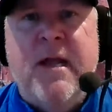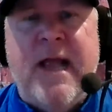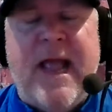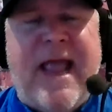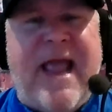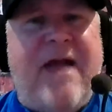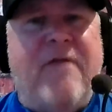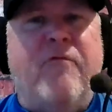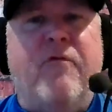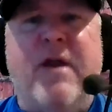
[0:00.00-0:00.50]

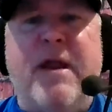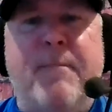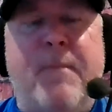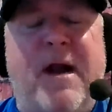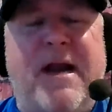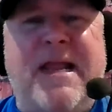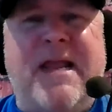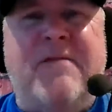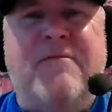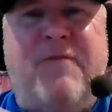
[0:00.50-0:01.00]

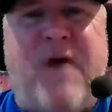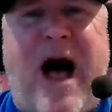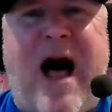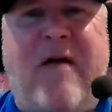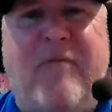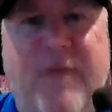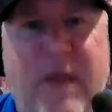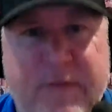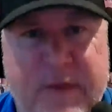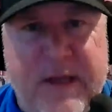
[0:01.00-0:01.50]
everybody
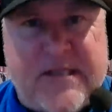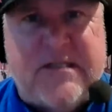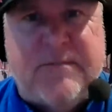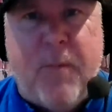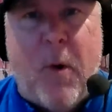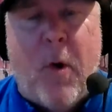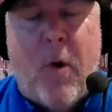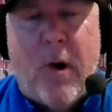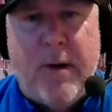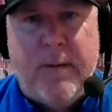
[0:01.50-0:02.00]
involved in the
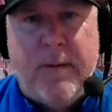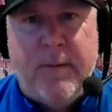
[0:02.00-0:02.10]
sport.